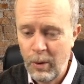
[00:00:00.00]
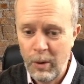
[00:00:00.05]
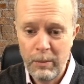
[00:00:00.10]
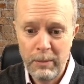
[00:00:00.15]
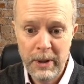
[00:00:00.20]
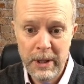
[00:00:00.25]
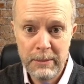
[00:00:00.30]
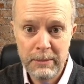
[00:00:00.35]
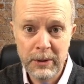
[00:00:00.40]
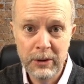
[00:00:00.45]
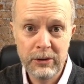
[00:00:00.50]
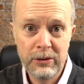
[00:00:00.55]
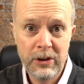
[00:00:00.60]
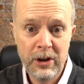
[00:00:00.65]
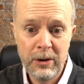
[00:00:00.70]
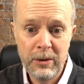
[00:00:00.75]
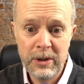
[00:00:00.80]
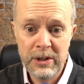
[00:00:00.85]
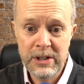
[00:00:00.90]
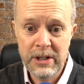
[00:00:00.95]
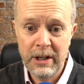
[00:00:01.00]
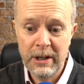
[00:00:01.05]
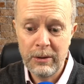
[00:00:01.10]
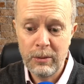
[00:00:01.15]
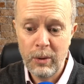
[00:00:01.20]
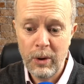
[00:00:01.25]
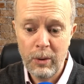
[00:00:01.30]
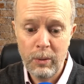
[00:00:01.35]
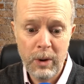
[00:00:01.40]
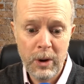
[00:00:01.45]
people do, isn't it?
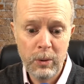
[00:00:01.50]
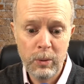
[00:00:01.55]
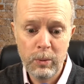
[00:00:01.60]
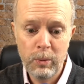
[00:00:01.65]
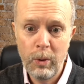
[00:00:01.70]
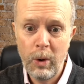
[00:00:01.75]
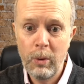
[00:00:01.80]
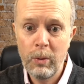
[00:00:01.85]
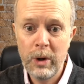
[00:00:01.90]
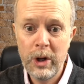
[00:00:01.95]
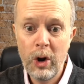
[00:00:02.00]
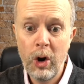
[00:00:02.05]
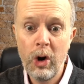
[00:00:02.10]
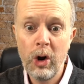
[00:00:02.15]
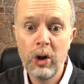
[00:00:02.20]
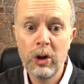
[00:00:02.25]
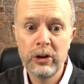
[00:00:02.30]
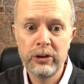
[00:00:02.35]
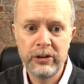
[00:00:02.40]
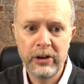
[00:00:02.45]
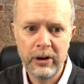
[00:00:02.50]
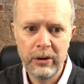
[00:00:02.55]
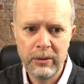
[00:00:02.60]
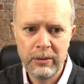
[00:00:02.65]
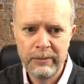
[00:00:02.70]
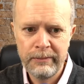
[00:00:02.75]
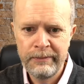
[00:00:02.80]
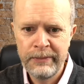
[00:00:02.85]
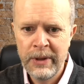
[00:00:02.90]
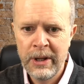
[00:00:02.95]
Well, what we all do.
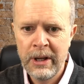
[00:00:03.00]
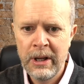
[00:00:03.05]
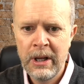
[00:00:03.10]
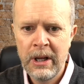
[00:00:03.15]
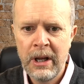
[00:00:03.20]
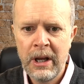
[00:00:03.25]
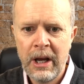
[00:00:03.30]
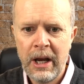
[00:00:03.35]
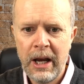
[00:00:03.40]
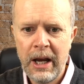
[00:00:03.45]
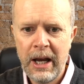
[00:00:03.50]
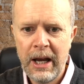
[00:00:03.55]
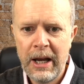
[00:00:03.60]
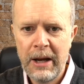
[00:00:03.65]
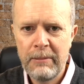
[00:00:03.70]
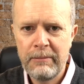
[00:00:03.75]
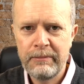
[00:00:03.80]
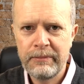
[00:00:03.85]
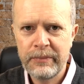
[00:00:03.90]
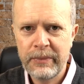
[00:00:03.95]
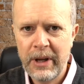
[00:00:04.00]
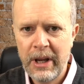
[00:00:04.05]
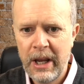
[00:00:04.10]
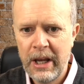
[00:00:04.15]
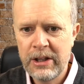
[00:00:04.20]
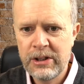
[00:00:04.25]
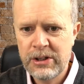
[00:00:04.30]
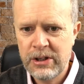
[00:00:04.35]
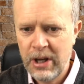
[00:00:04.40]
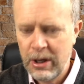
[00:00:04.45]

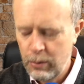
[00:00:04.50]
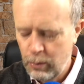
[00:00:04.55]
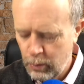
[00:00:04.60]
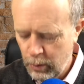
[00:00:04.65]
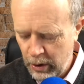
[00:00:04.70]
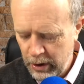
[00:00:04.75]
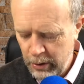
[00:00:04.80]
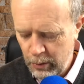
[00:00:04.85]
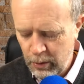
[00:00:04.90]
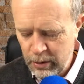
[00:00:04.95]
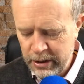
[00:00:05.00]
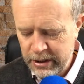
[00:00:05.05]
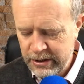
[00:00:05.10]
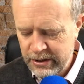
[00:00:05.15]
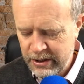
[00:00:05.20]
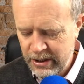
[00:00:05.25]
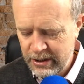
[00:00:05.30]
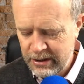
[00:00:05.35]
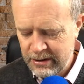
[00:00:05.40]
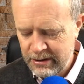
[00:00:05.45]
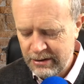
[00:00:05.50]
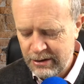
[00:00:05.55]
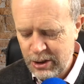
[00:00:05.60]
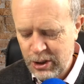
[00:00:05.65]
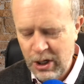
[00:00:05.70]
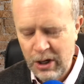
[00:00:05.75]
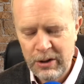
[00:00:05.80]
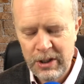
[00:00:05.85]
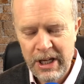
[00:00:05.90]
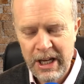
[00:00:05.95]
And so what I wanted to
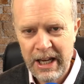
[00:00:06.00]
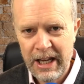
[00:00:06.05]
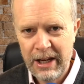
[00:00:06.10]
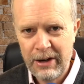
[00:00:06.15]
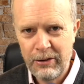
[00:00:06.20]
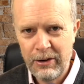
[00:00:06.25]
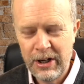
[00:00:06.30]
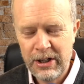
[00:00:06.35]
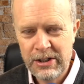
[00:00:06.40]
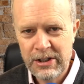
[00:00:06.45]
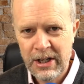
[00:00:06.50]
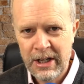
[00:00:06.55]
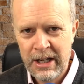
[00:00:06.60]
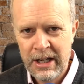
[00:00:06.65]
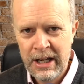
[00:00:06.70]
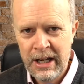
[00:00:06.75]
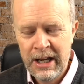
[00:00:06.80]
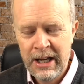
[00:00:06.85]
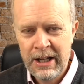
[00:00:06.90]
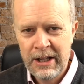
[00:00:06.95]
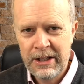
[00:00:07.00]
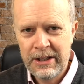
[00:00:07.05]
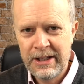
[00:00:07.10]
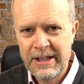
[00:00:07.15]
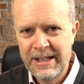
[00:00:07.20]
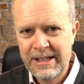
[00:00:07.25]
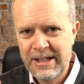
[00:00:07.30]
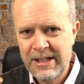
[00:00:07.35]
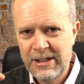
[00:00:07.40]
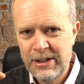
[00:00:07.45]
show you here is,
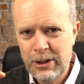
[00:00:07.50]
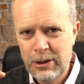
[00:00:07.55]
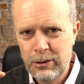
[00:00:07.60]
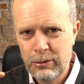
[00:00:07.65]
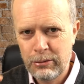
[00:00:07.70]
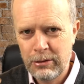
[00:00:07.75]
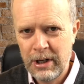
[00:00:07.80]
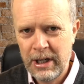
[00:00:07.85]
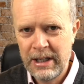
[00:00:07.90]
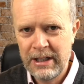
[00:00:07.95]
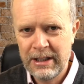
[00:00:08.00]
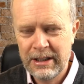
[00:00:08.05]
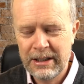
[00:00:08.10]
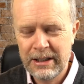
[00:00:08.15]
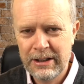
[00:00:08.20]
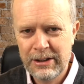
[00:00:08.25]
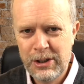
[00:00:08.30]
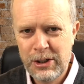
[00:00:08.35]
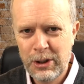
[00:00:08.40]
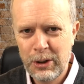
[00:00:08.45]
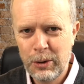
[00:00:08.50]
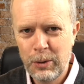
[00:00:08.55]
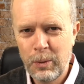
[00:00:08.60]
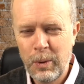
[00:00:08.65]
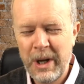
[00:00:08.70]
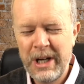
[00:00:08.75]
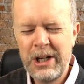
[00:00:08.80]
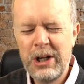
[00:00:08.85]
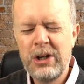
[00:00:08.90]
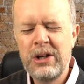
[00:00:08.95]
this is a great little tool
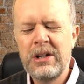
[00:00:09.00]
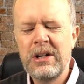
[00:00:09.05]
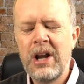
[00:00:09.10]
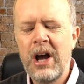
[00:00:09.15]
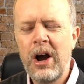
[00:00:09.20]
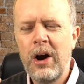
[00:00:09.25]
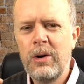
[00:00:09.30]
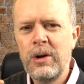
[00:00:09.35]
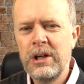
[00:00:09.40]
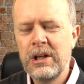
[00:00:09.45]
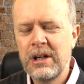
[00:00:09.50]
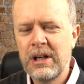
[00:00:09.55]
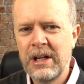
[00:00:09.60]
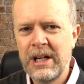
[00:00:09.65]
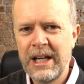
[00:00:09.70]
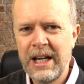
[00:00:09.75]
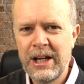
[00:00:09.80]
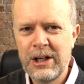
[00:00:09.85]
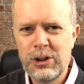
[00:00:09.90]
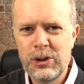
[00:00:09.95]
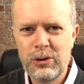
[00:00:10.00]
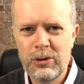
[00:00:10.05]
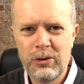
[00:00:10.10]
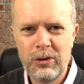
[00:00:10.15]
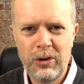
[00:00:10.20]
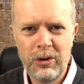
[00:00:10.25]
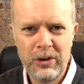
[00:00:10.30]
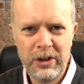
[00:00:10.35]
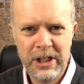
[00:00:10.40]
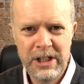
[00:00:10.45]
when you know you're going to get
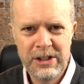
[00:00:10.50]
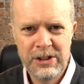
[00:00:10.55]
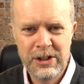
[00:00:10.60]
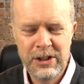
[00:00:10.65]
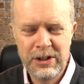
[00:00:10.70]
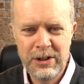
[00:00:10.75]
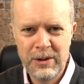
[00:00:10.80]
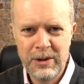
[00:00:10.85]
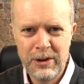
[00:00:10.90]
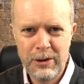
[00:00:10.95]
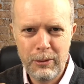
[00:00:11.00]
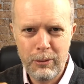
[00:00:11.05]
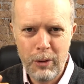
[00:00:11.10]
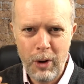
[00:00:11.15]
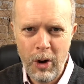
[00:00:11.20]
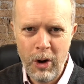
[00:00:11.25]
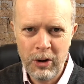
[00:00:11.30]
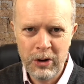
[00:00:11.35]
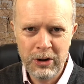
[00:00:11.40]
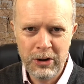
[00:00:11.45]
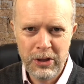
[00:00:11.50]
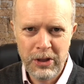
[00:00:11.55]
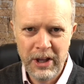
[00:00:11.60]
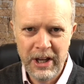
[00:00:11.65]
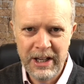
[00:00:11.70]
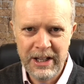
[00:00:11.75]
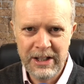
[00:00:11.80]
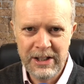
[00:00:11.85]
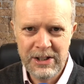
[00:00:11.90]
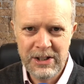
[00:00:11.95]
drawn into doing the wrong
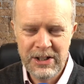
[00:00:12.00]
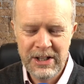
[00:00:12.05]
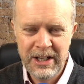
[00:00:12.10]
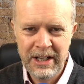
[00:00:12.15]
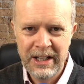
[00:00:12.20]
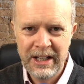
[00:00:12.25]
things